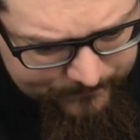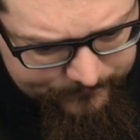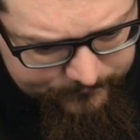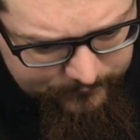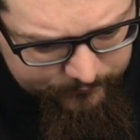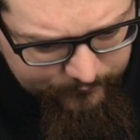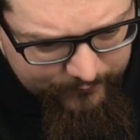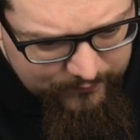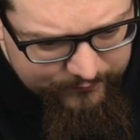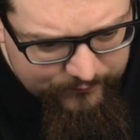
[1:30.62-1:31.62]
So that was very
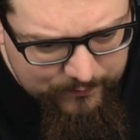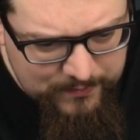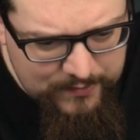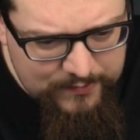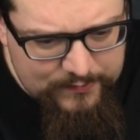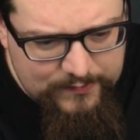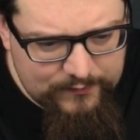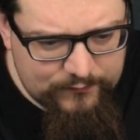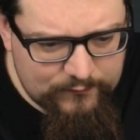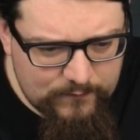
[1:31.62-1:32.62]
nice of him.
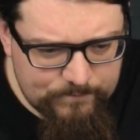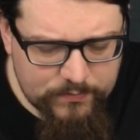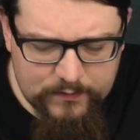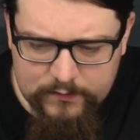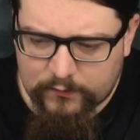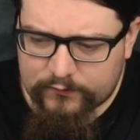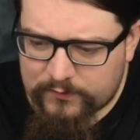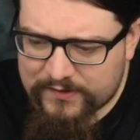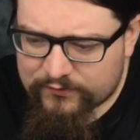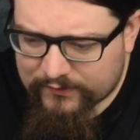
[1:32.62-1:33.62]
He's not too
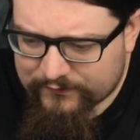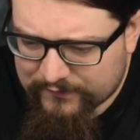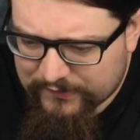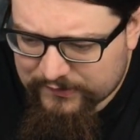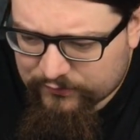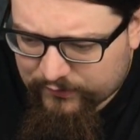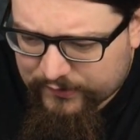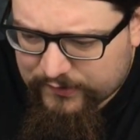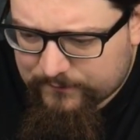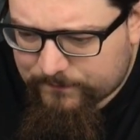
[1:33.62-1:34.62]
interested in trying
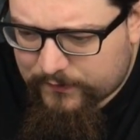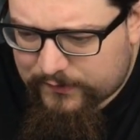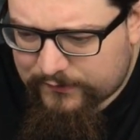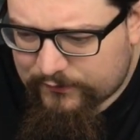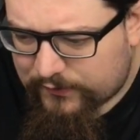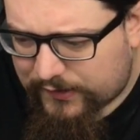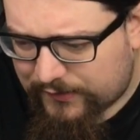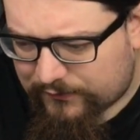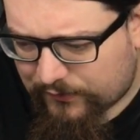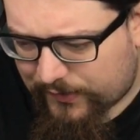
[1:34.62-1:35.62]
it, and he's on
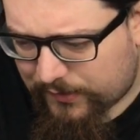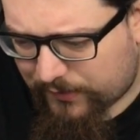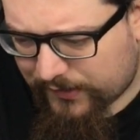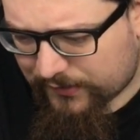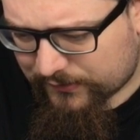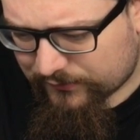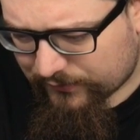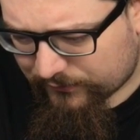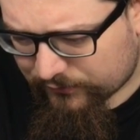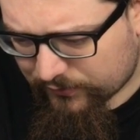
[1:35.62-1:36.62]
keto anyway, and it does
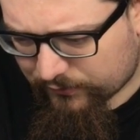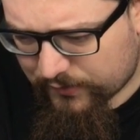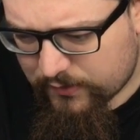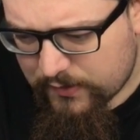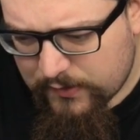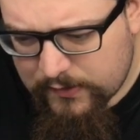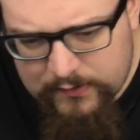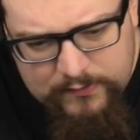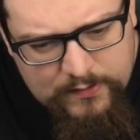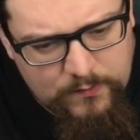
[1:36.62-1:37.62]
have sugar in.
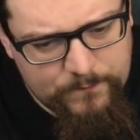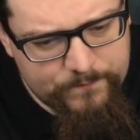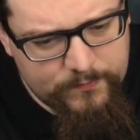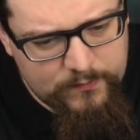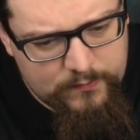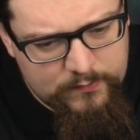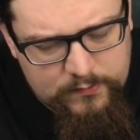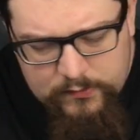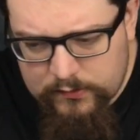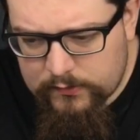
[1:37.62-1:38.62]
Now,
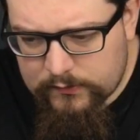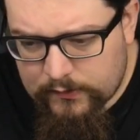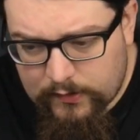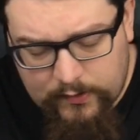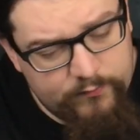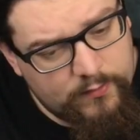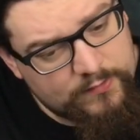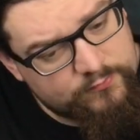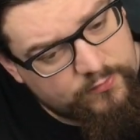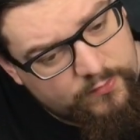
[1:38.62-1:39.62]
I've not
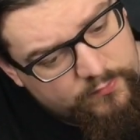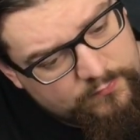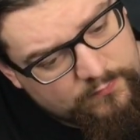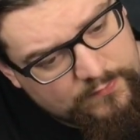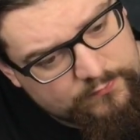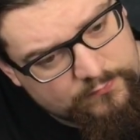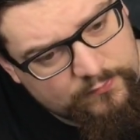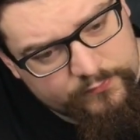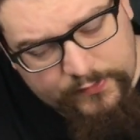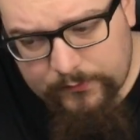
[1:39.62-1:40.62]
actually looked at these
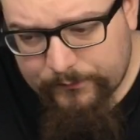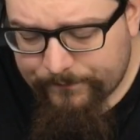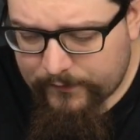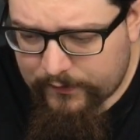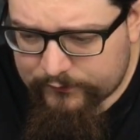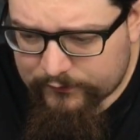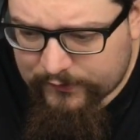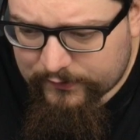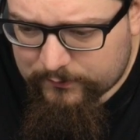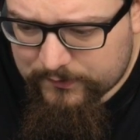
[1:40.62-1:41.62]
until now. I've just
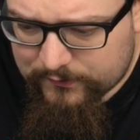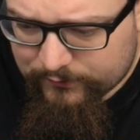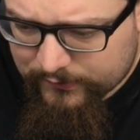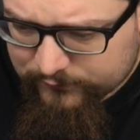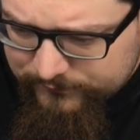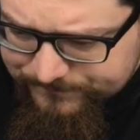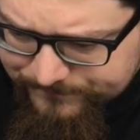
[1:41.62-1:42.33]
had them in the fridge.